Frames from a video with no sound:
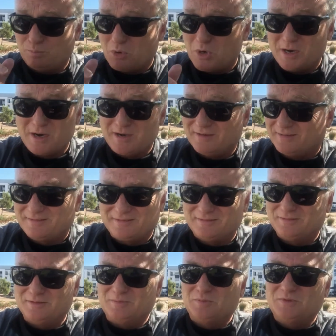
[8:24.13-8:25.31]
it
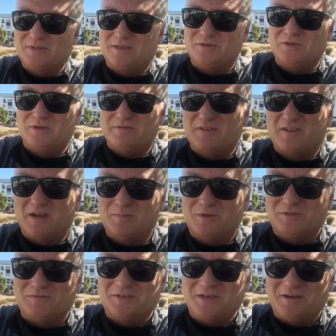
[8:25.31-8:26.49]
tells you every time there's
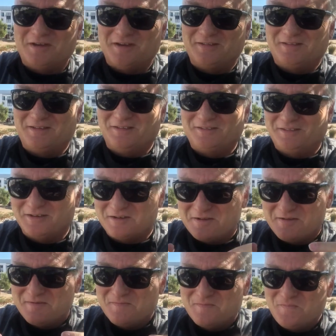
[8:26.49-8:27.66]
a video out there. So
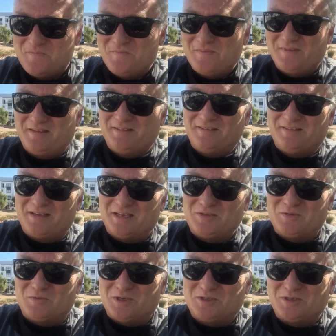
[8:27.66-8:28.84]
thanks
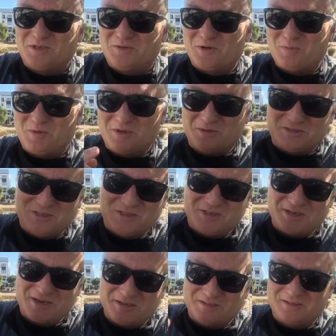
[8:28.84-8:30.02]
for watching. Rob GillT
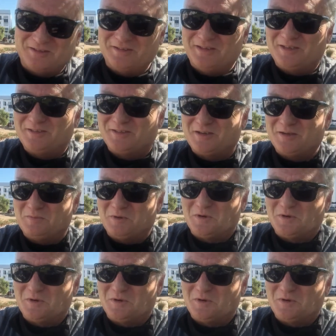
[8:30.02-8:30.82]
channel. Till next time.